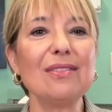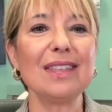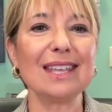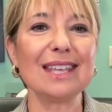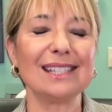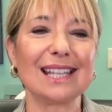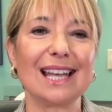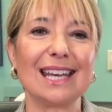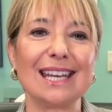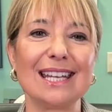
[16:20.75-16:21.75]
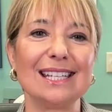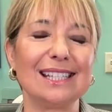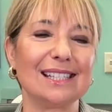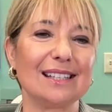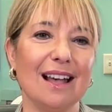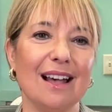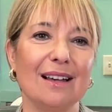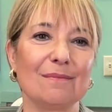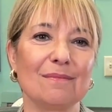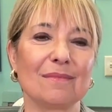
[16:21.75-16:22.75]
thing is that it is,
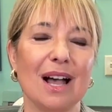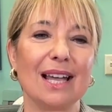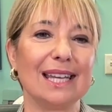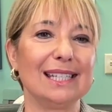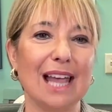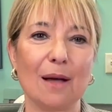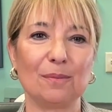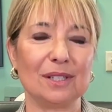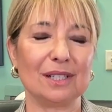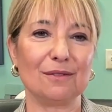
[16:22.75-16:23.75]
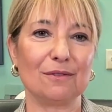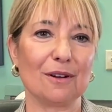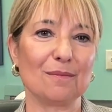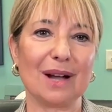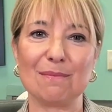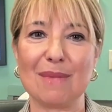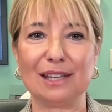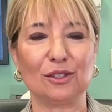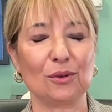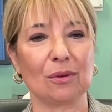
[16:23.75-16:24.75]
I adapted from my
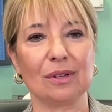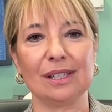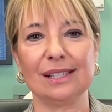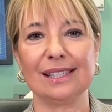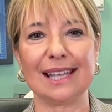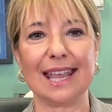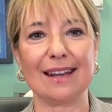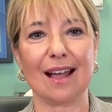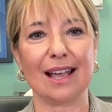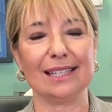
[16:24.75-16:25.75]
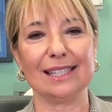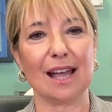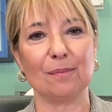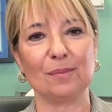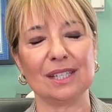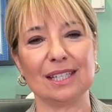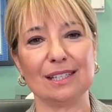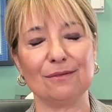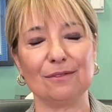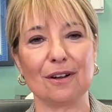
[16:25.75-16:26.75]
mentors and I
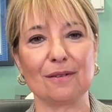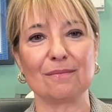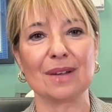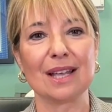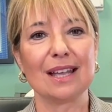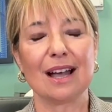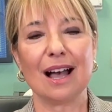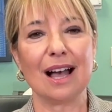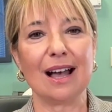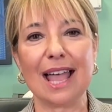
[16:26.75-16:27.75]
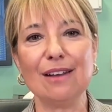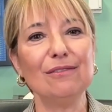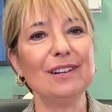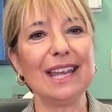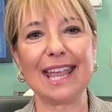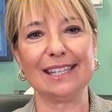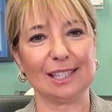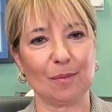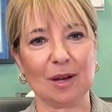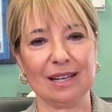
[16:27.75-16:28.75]
adapted from every
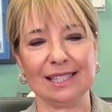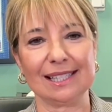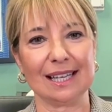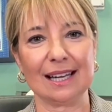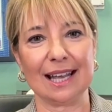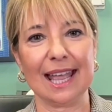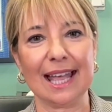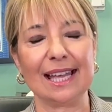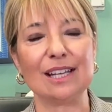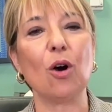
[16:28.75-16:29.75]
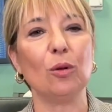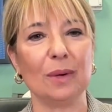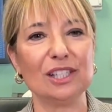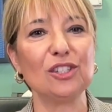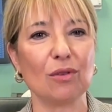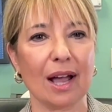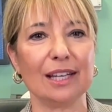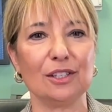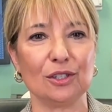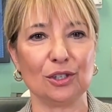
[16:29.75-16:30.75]
experience that I had, always
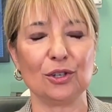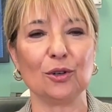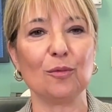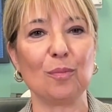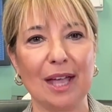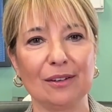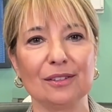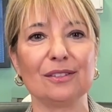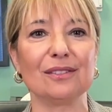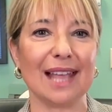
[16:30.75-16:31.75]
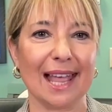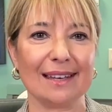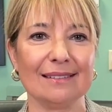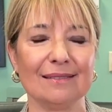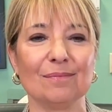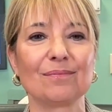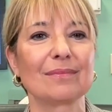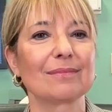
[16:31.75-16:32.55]
try to do better than